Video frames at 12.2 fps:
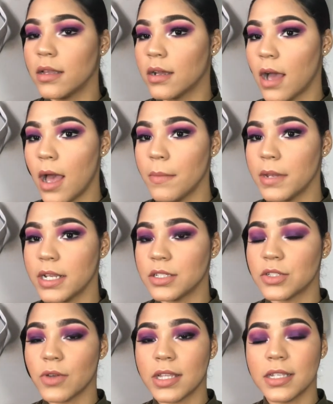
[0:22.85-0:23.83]
They're commenting,
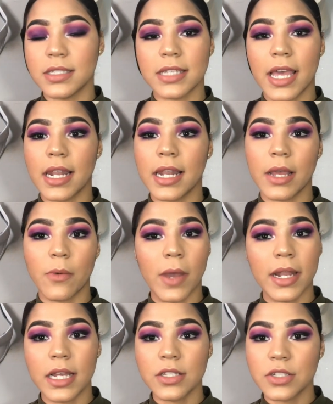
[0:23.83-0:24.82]
so I decided, like,
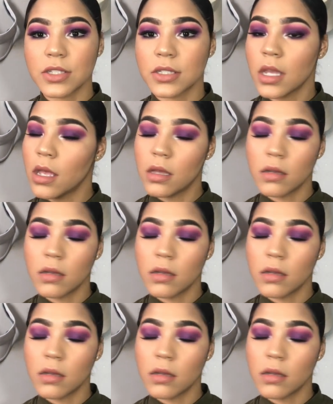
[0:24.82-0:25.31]
why not just